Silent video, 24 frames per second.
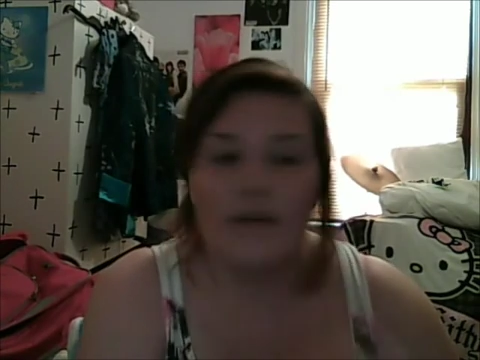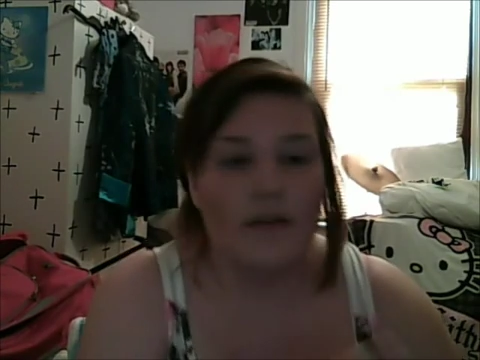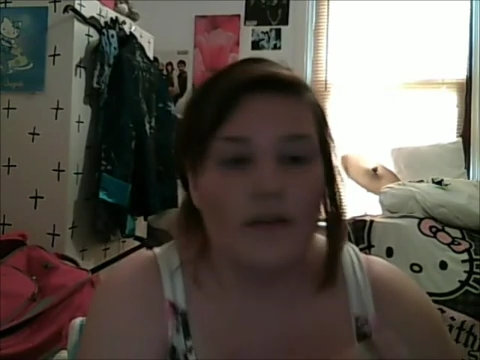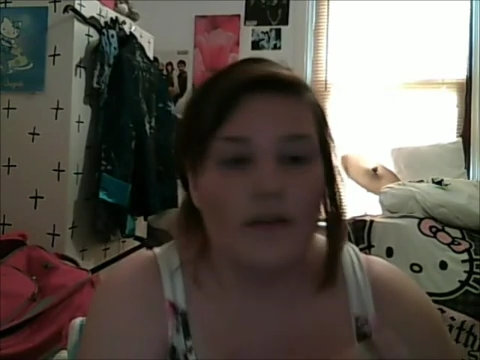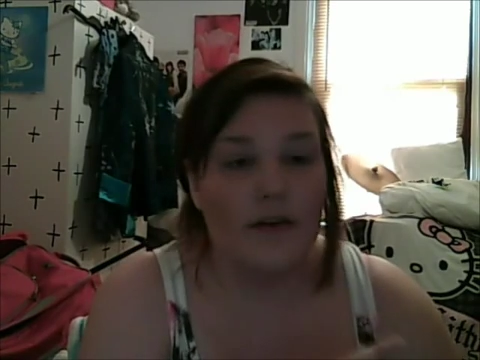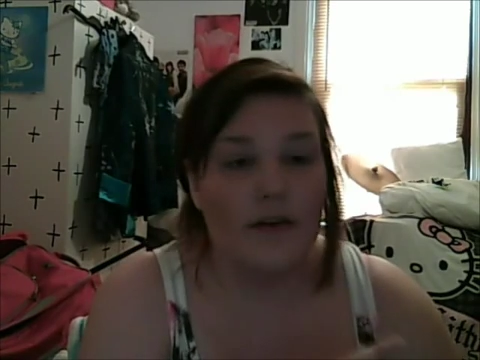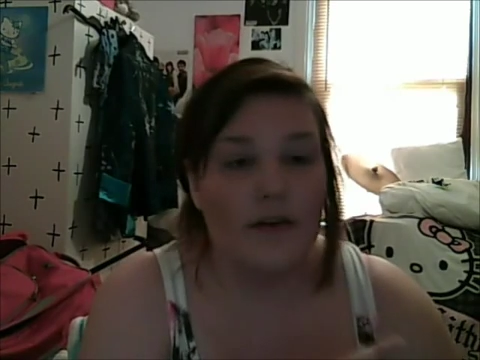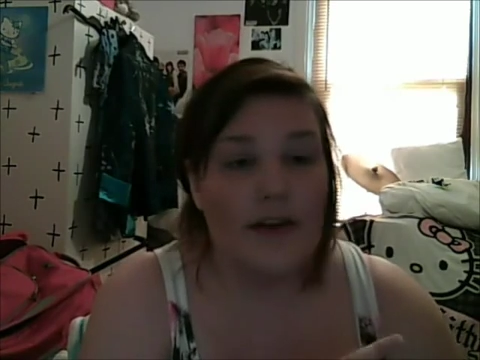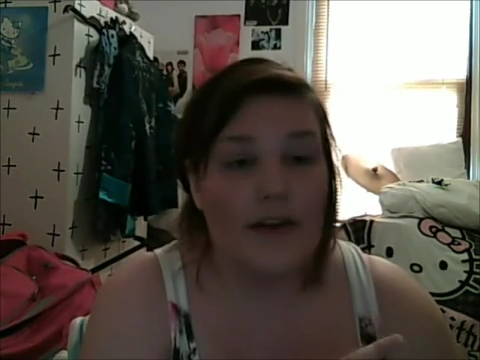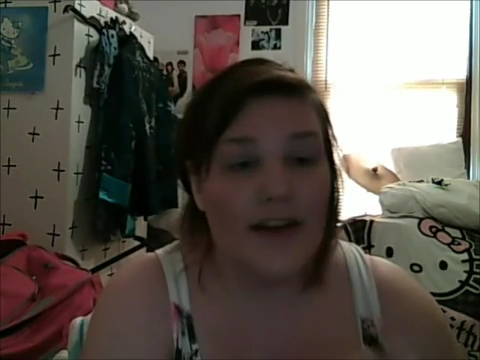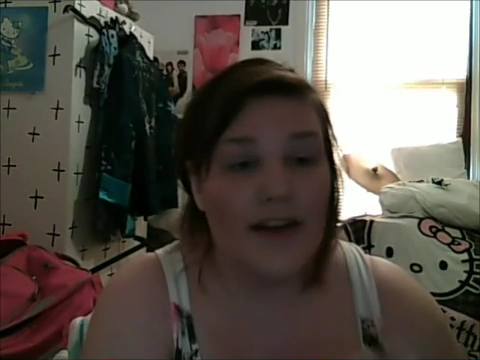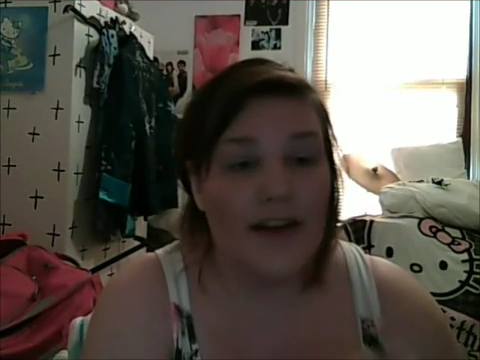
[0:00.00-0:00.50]

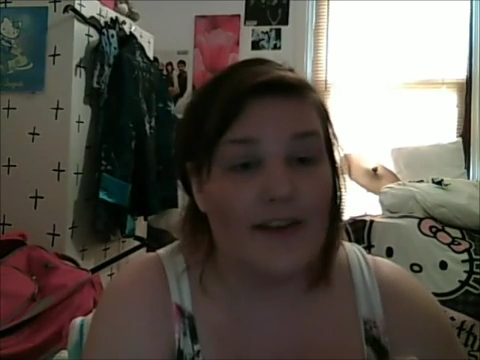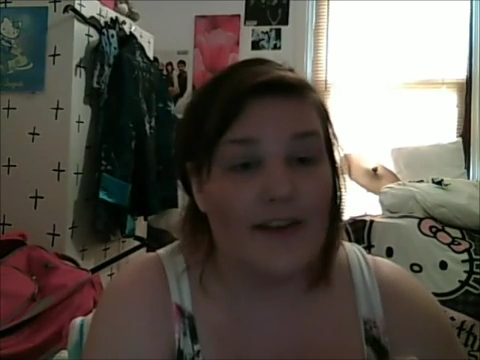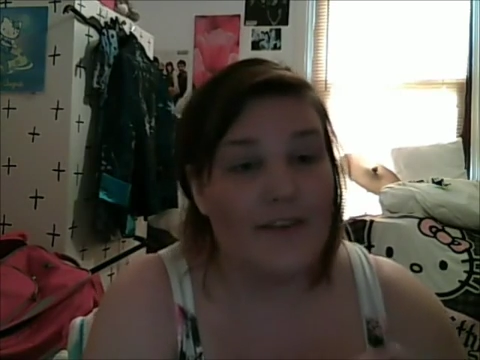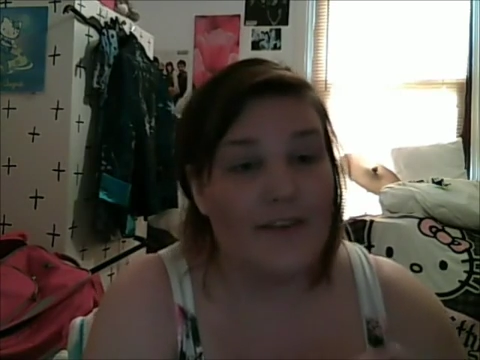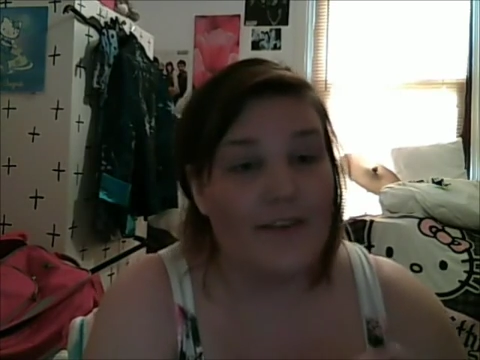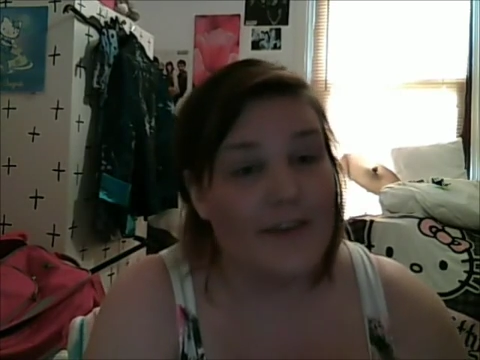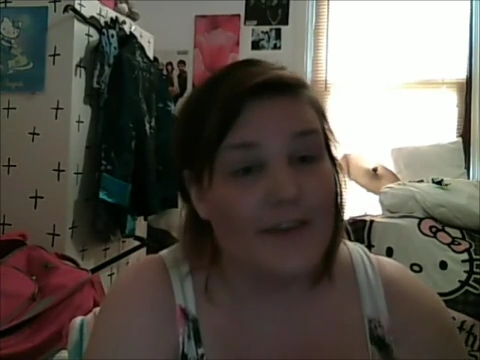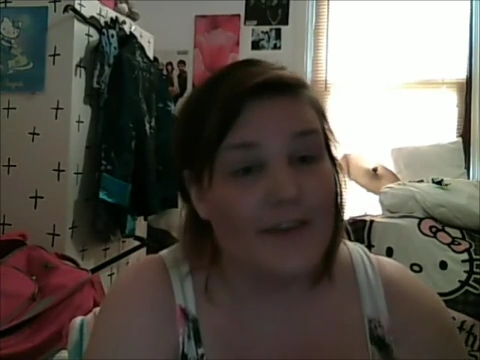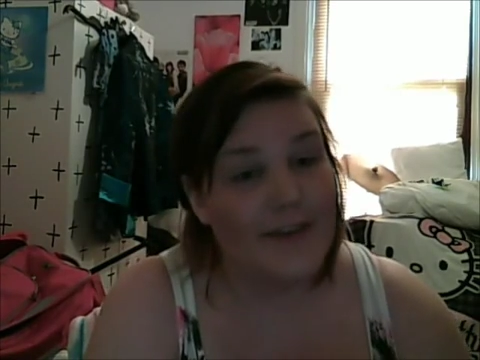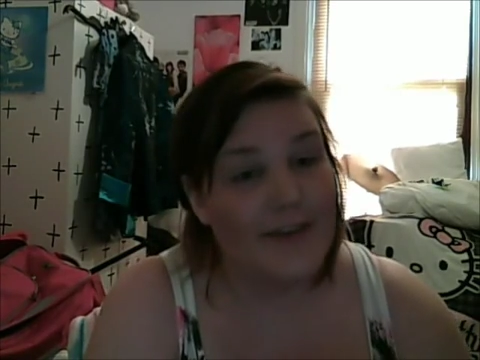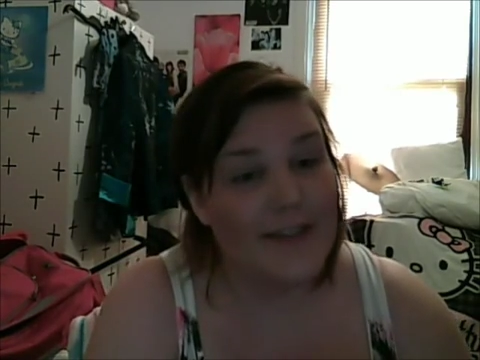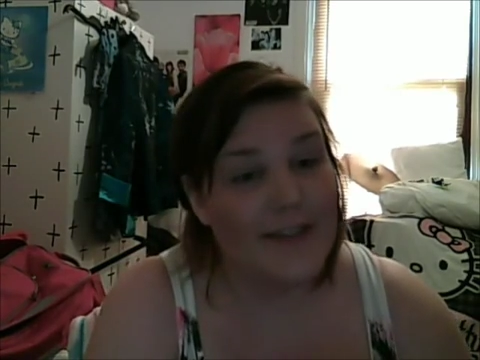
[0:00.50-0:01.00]
Oh yeah, I
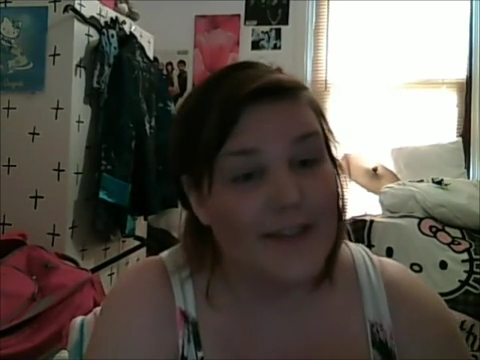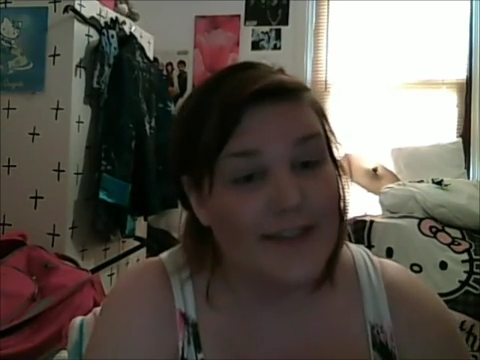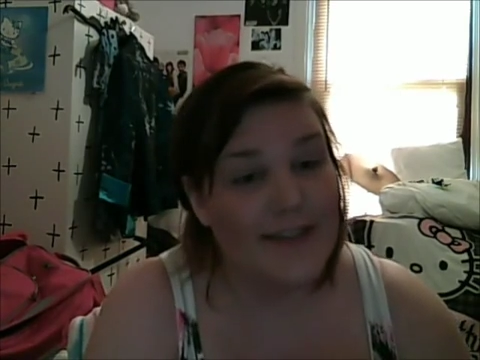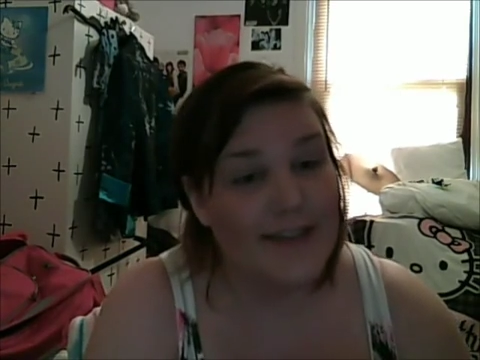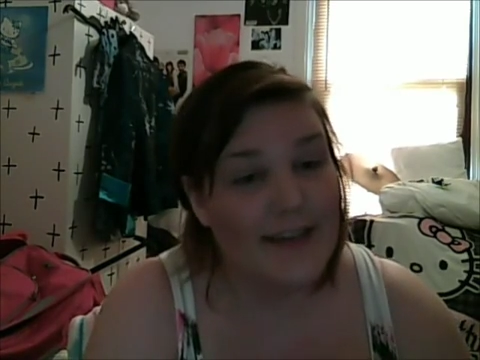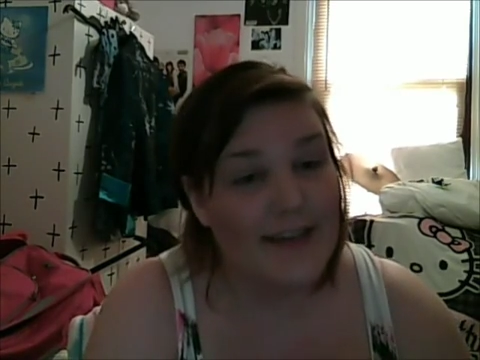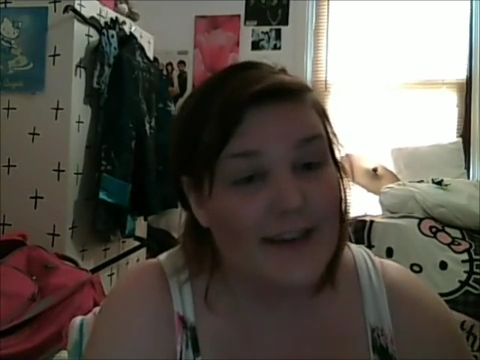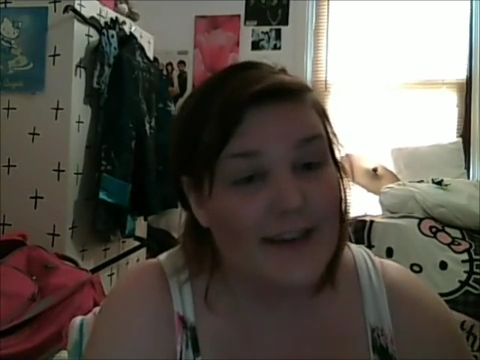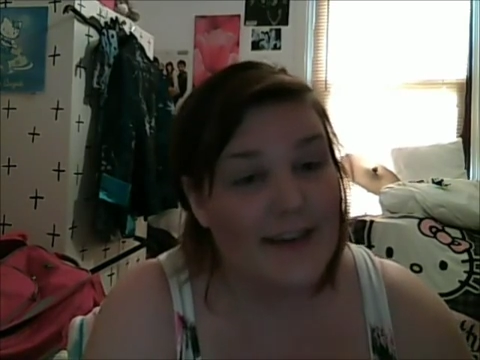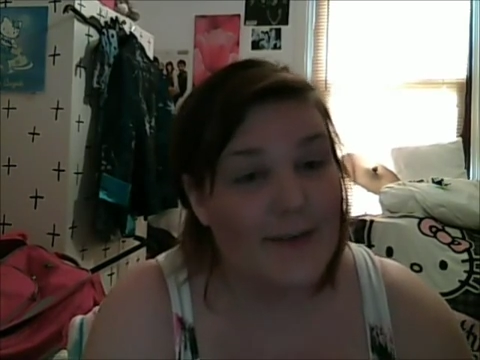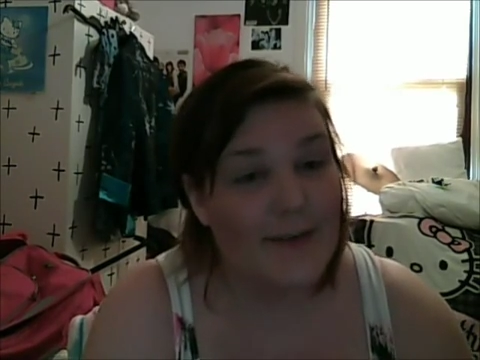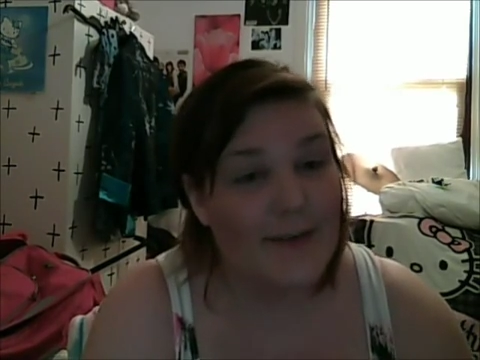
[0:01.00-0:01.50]
forgot to
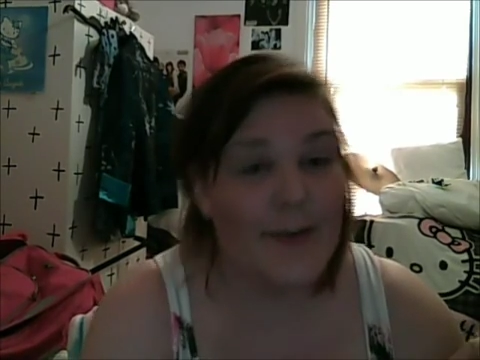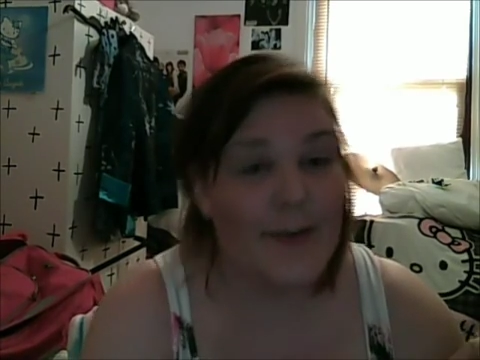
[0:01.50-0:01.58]
say,